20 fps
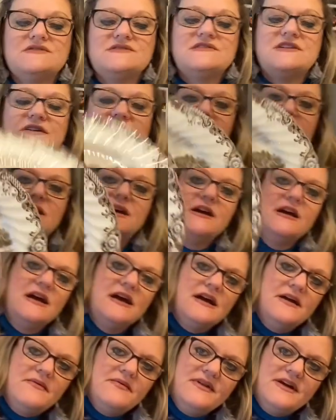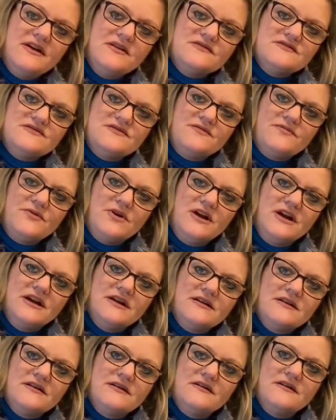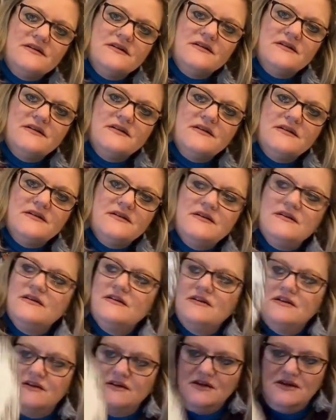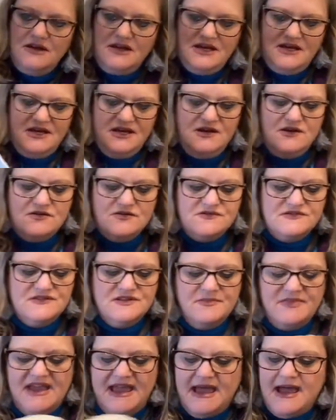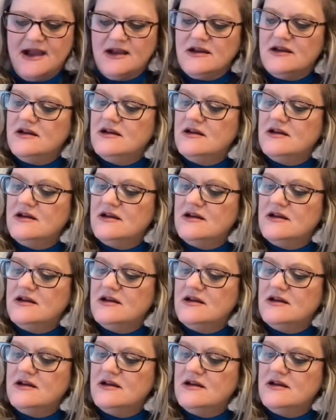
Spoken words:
sorry. There's the front, and here's the back.